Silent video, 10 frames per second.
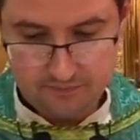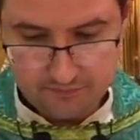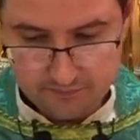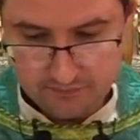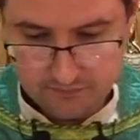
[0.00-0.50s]

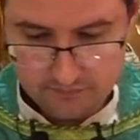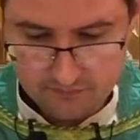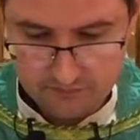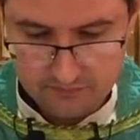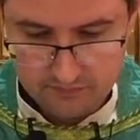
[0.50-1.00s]

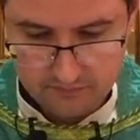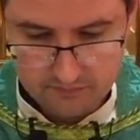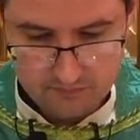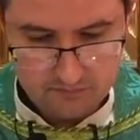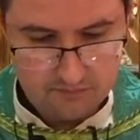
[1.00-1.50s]

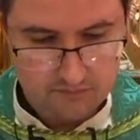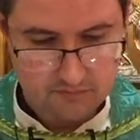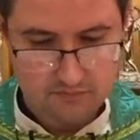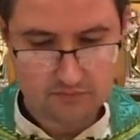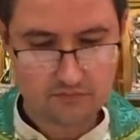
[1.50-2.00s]

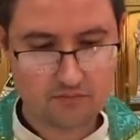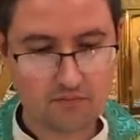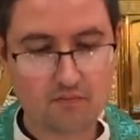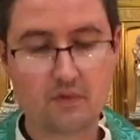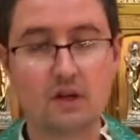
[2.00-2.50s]
No one is speaking in this clip.